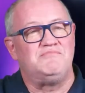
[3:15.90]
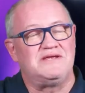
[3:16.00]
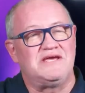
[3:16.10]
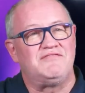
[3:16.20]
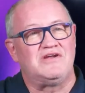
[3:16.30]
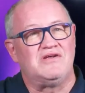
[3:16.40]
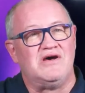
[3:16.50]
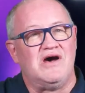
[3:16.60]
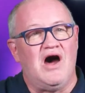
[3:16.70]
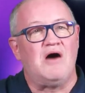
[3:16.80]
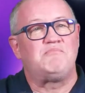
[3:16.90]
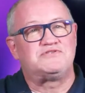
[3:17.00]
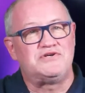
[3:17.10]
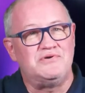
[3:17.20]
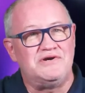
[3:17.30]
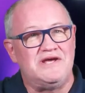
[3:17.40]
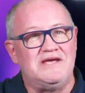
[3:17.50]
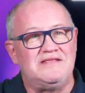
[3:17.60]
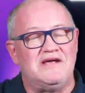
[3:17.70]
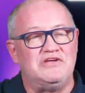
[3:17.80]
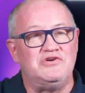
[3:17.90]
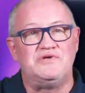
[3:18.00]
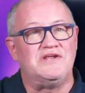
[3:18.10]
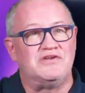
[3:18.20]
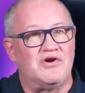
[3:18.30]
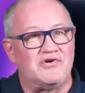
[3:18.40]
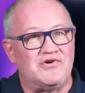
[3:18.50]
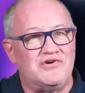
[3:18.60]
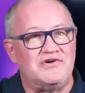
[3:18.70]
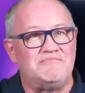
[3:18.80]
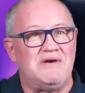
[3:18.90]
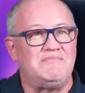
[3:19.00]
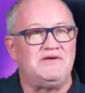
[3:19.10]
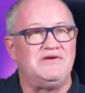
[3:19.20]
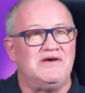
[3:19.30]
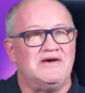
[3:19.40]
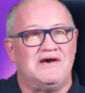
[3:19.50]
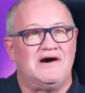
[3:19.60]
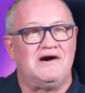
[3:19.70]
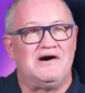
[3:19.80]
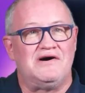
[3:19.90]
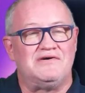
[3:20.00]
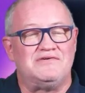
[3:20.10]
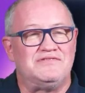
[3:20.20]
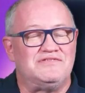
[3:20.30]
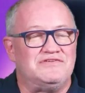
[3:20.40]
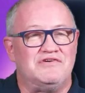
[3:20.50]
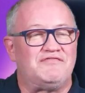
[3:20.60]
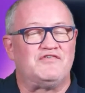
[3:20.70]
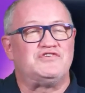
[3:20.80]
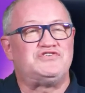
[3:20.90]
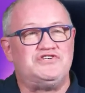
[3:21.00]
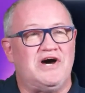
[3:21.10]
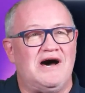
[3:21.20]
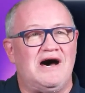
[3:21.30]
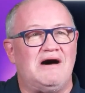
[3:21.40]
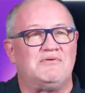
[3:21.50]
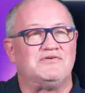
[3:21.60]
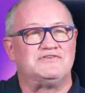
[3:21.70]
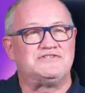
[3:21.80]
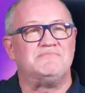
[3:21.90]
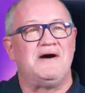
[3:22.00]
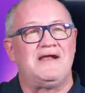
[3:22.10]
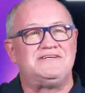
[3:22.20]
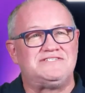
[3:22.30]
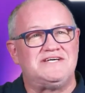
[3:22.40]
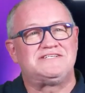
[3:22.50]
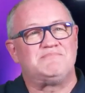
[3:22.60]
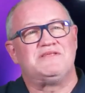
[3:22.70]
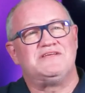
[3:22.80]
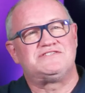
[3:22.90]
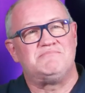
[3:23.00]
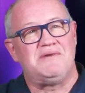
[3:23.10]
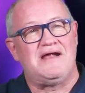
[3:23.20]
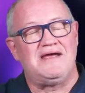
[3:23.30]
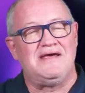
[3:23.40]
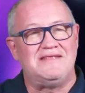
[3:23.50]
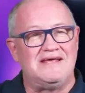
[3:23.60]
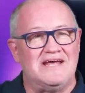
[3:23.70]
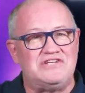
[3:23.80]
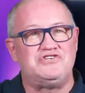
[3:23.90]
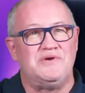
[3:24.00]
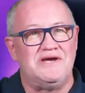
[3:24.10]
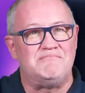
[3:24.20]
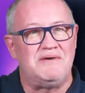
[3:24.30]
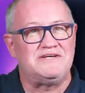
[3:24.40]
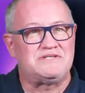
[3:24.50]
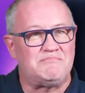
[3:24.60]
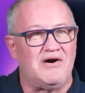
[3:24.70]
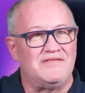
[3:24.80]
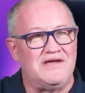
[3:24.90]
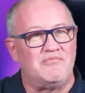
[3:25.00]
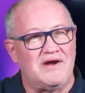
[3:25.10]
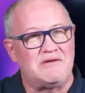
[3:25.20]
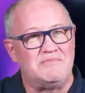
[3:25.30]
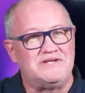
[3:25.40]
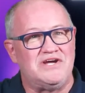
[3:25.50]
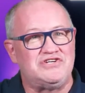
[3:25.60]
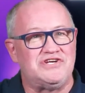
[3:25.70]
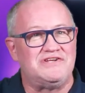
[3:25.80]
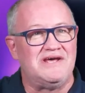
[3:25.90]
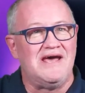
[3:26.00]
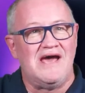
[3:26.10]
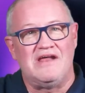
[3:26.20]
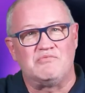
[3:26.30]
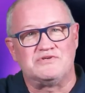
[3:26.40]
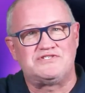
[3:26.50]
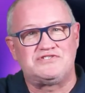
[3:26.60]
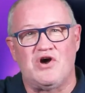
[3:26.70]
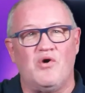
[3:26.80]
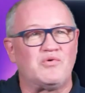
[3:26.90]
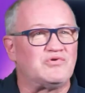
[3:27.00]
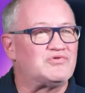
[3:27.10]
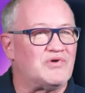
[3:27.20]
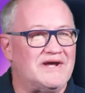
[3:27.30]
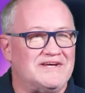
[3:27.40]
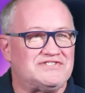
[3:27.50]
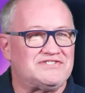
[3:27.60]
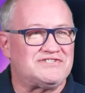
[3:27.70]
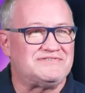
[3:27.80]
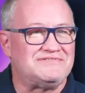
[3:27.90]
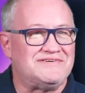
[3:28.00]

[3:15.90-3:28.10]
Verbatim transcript: been given an opportunity that you didn't earn, maybe uh, your first job, or somebody said something to somebody and they let you in based upon their recommendation, and it was total grace.